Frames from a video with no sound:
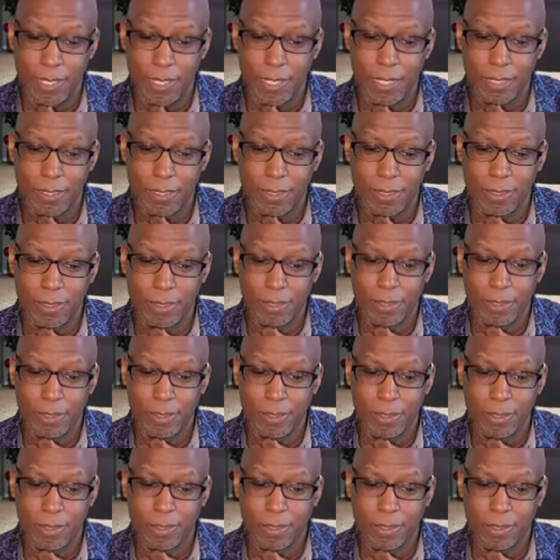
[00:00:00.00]
at
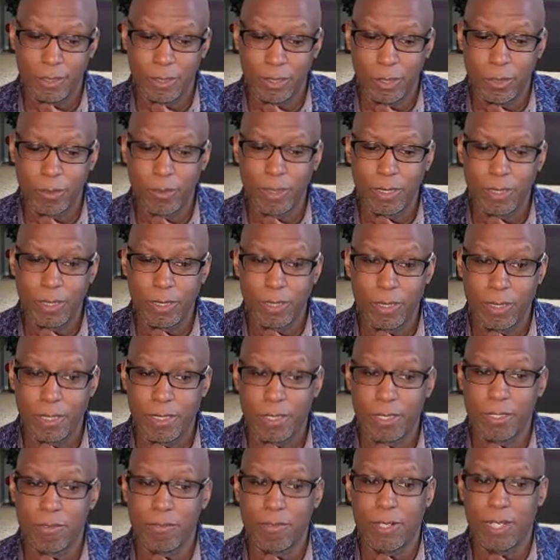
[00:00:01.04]
doing
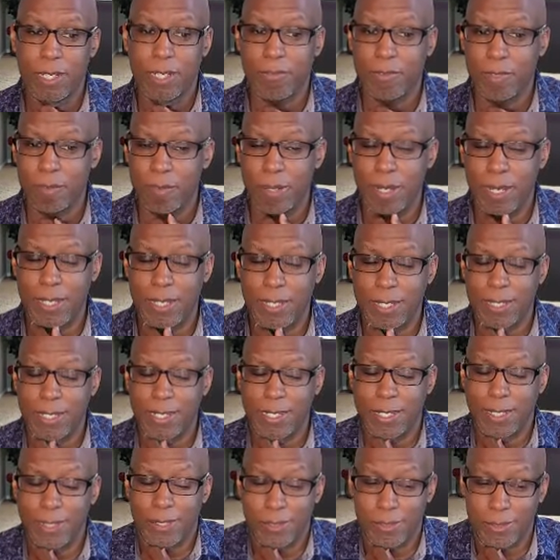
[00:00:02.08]
things for everybody
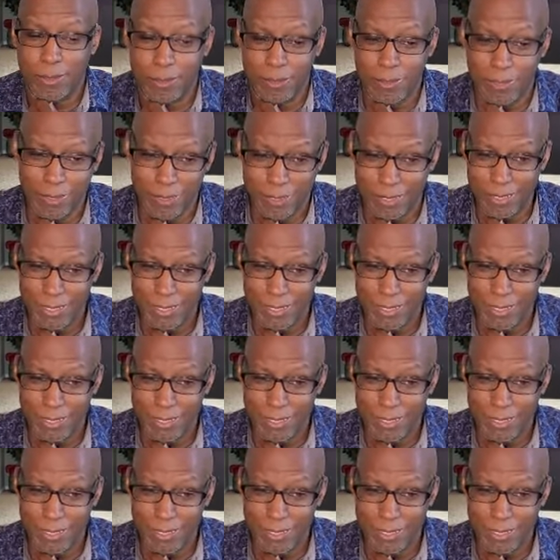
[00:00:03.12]
else